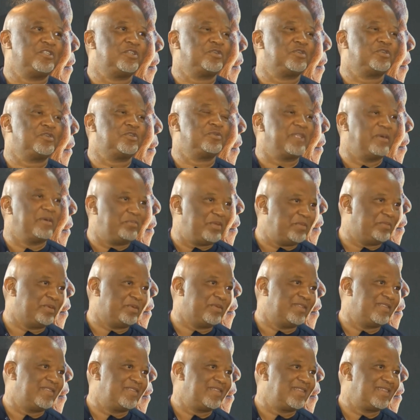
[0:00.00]
to the people,
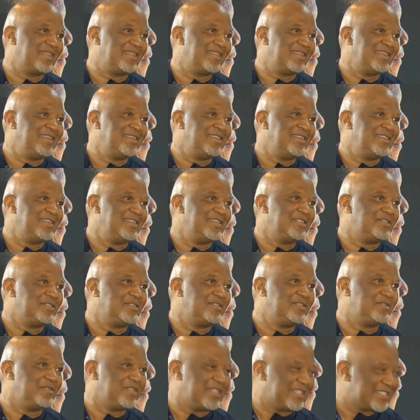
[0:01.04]

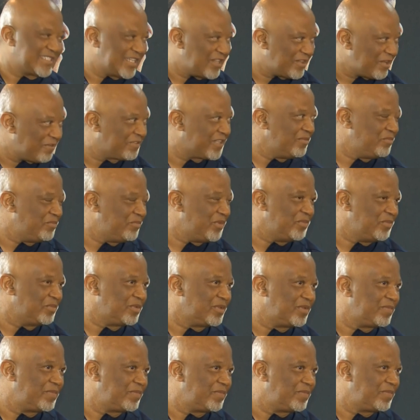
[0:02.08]
to the South African people.